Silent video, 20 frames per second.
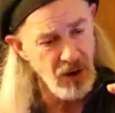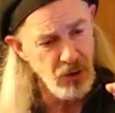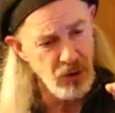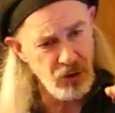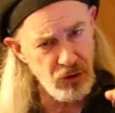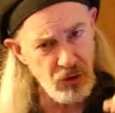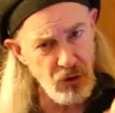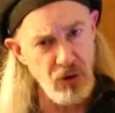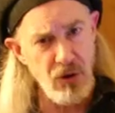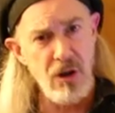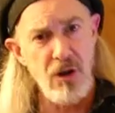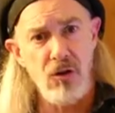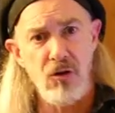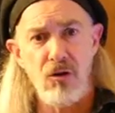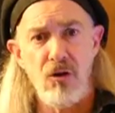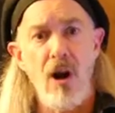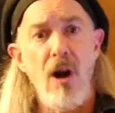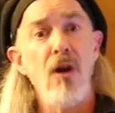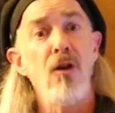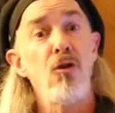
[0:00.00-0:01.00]
Sooner you
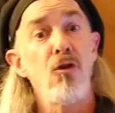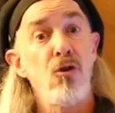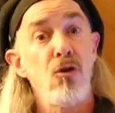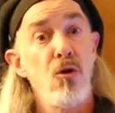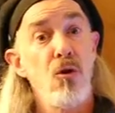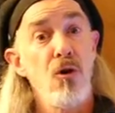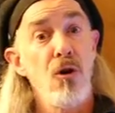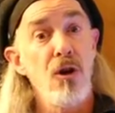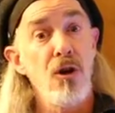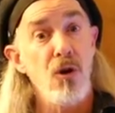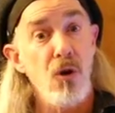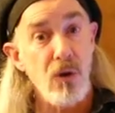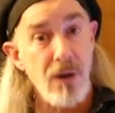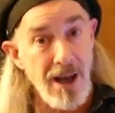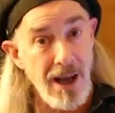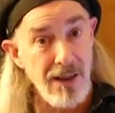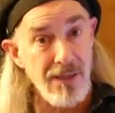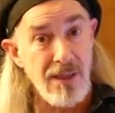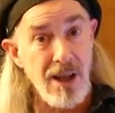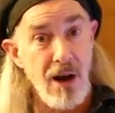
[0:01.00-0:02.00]
start, sooner you'll
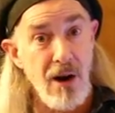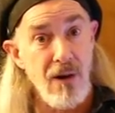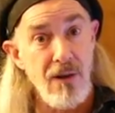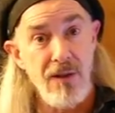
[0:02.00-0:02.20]
get there.